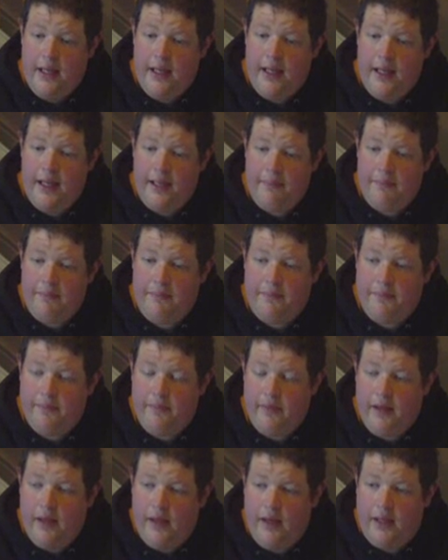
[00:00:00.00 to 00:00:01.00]

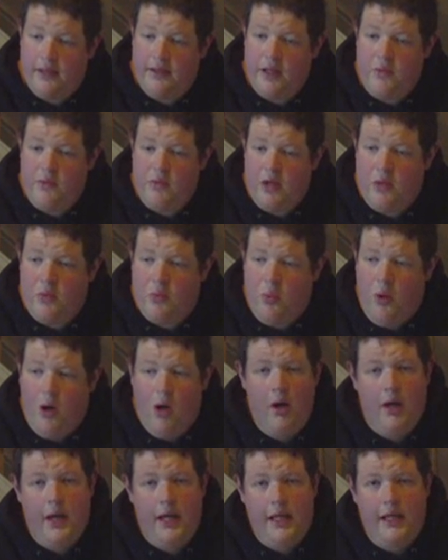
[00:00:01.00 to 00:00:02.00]
I don't know
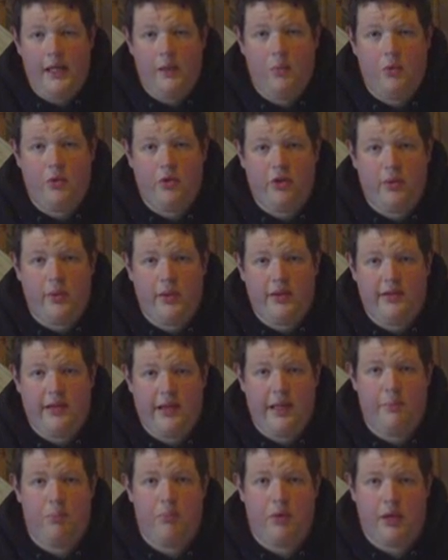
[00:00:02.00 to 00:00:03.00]
why he would do it
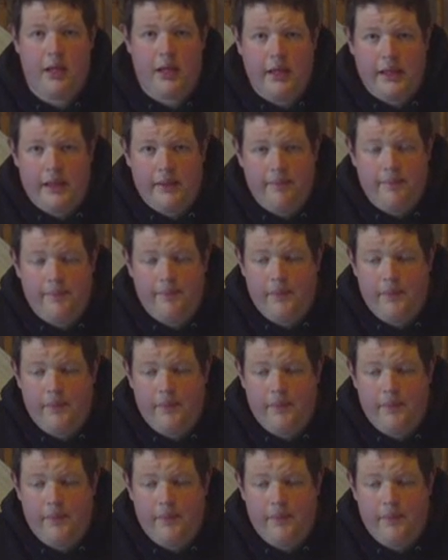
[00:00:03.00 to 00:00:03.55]
deliberately,